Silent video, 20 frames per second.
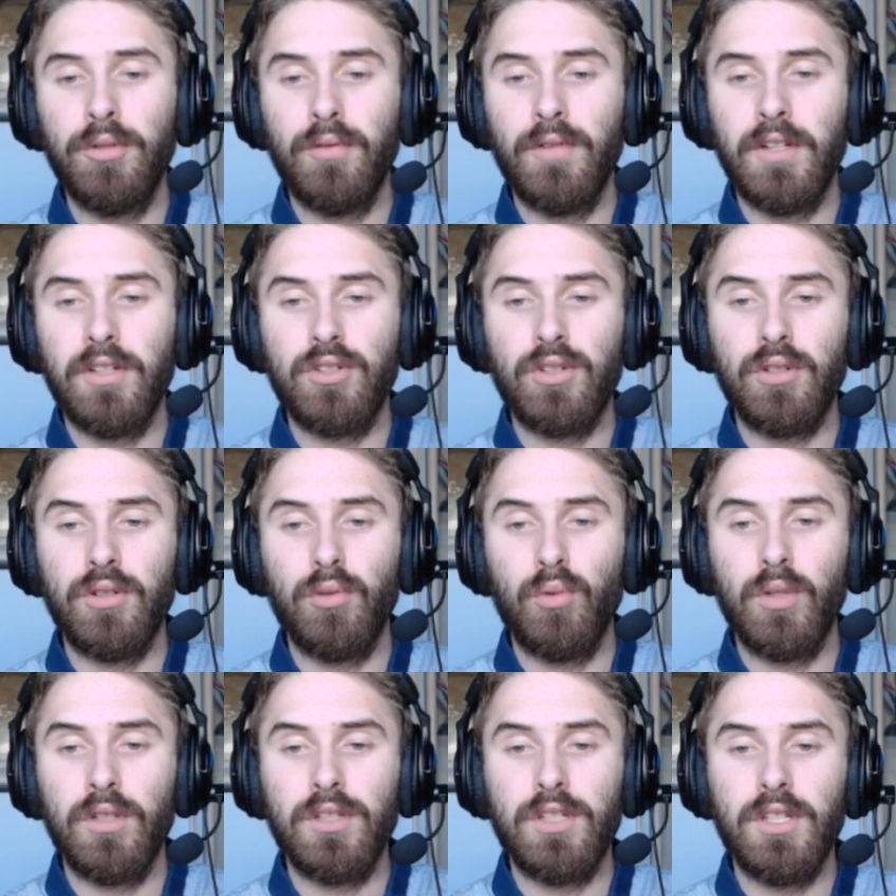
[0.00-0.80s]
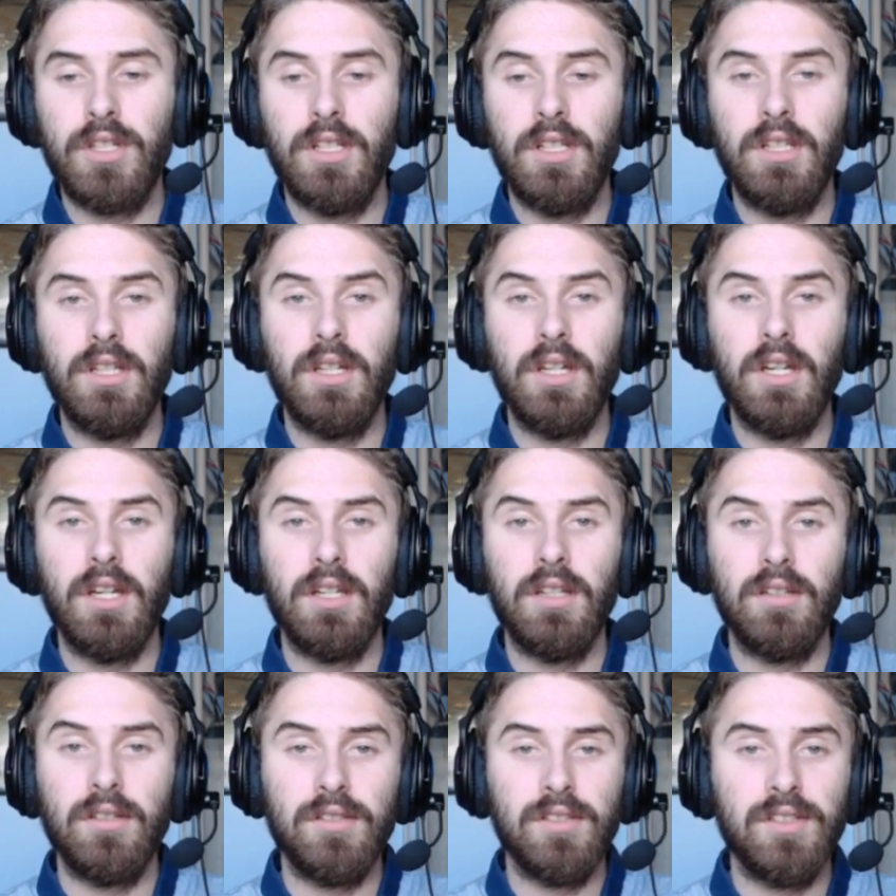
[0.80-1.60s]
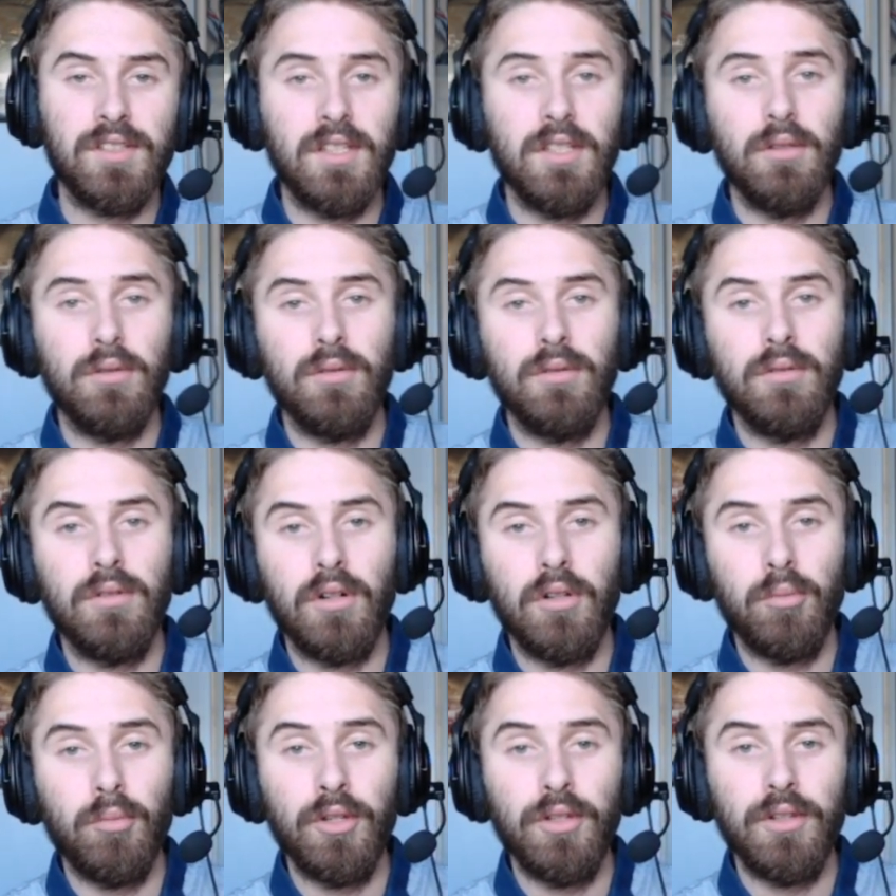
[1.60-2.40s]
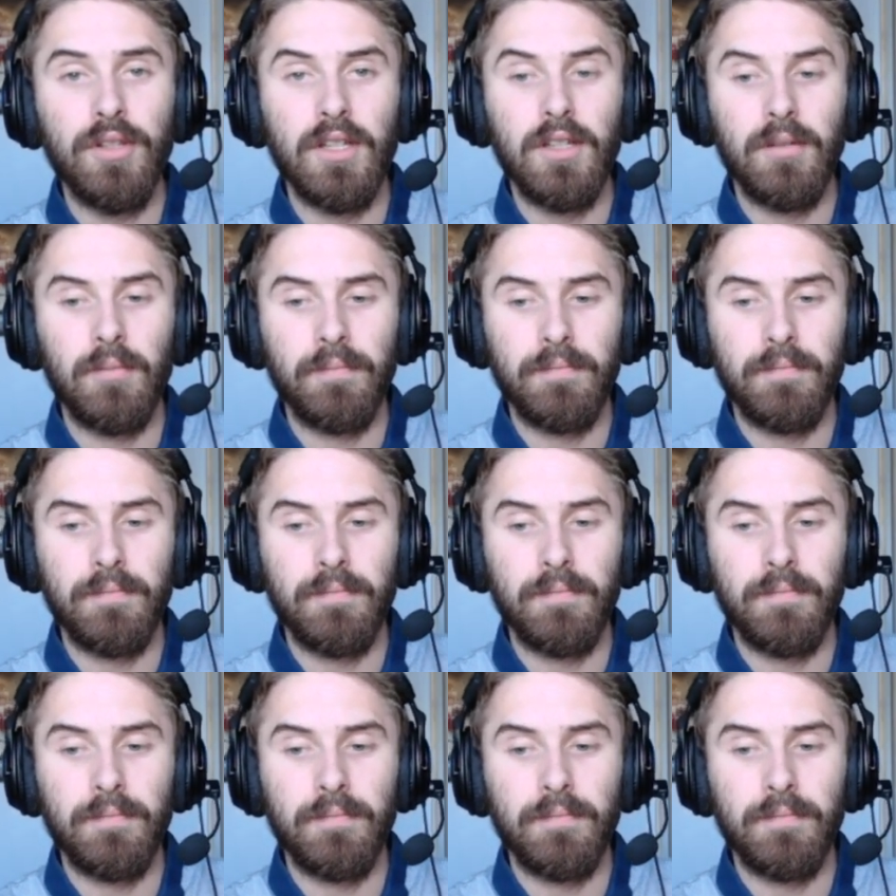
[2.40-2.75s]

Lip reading: you enjoyed watching and see you on Monday.